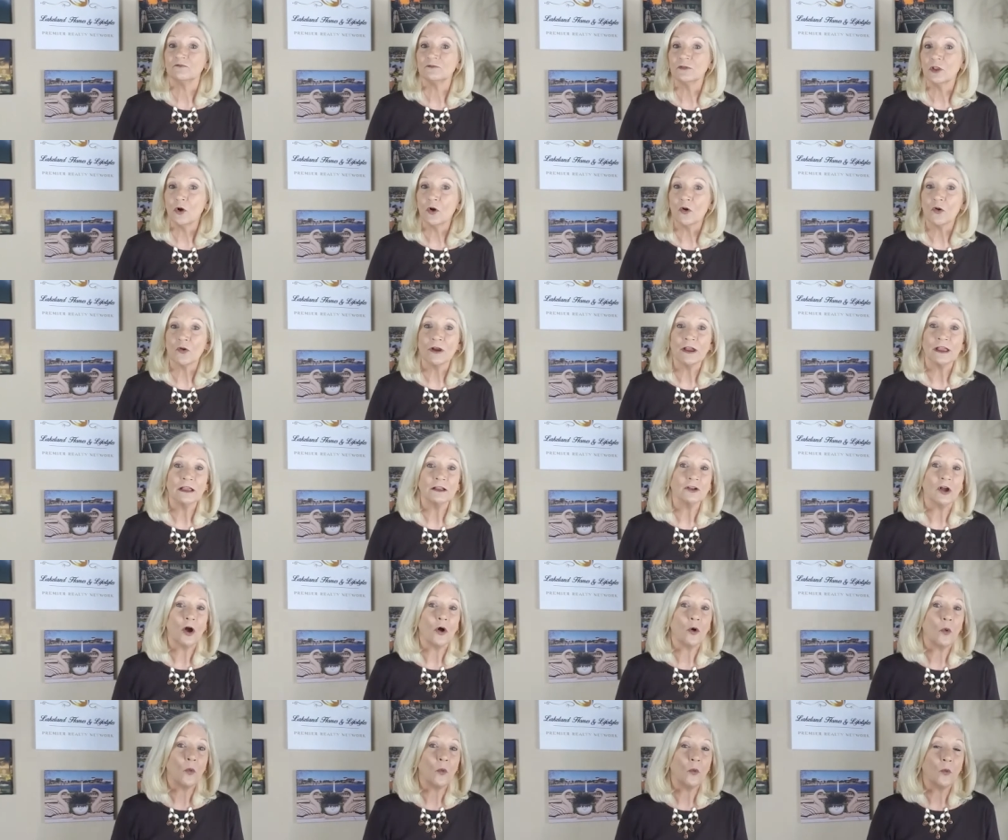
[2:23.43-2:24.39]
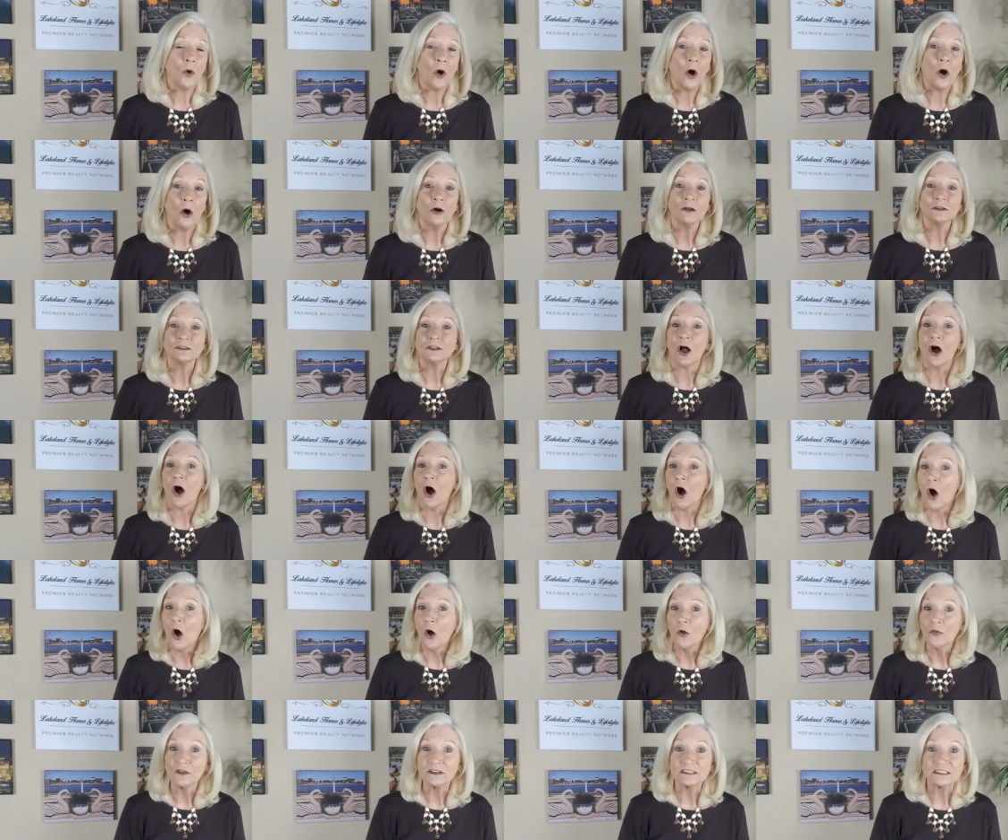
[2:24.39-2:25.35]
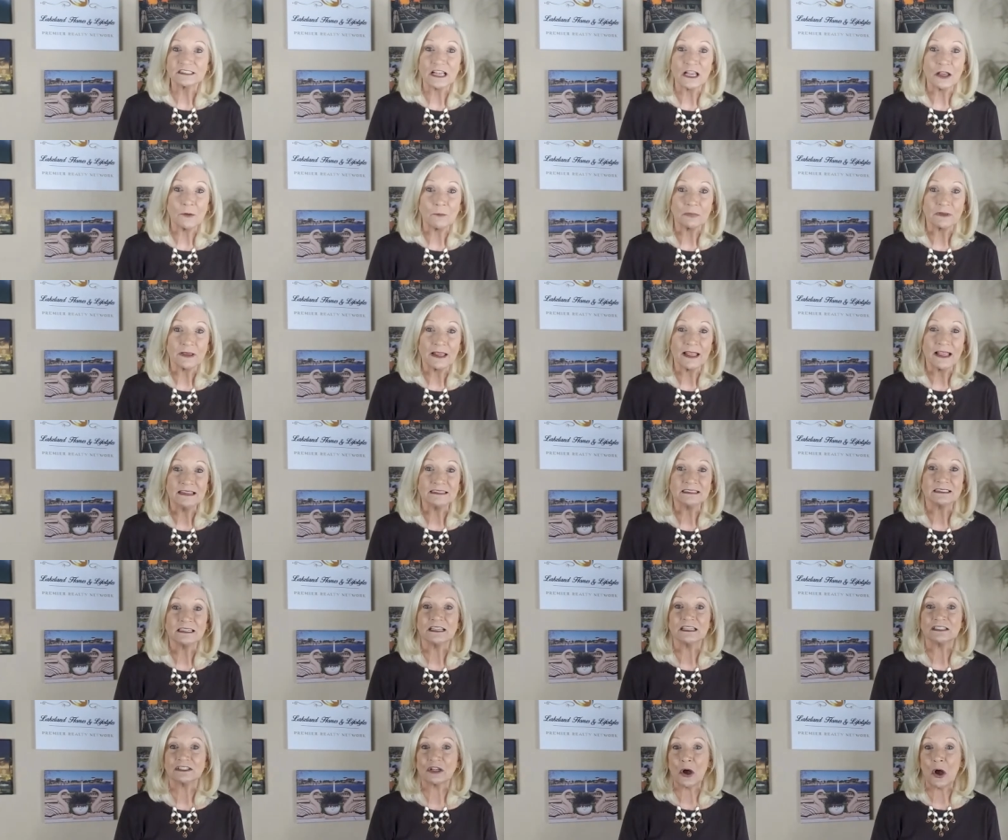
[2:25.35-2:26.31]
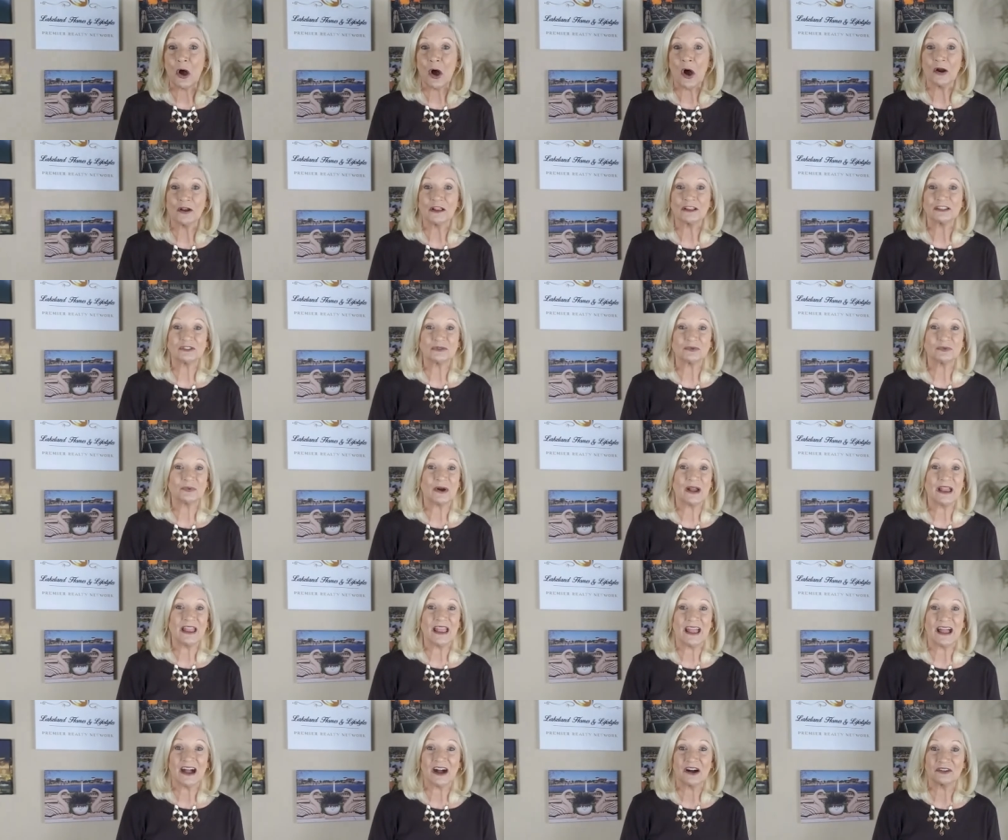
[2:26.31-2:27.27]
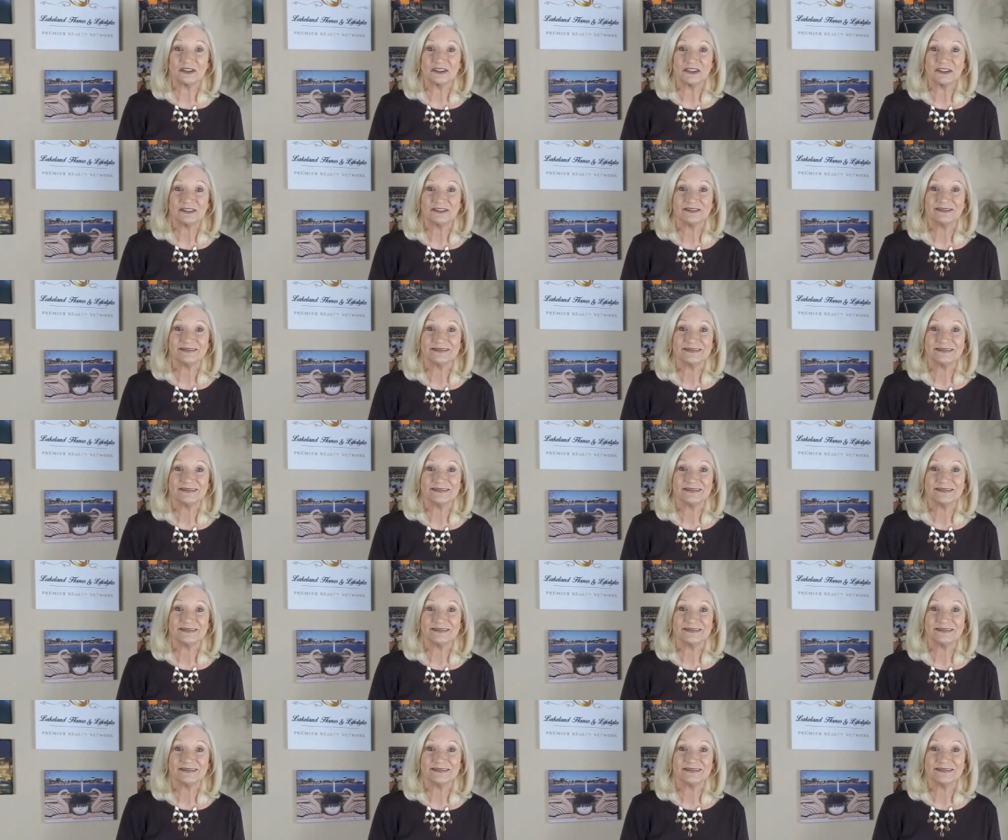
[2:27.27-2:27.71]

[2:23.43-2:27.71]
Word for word: flooring, walls, all in the same place is on its way out.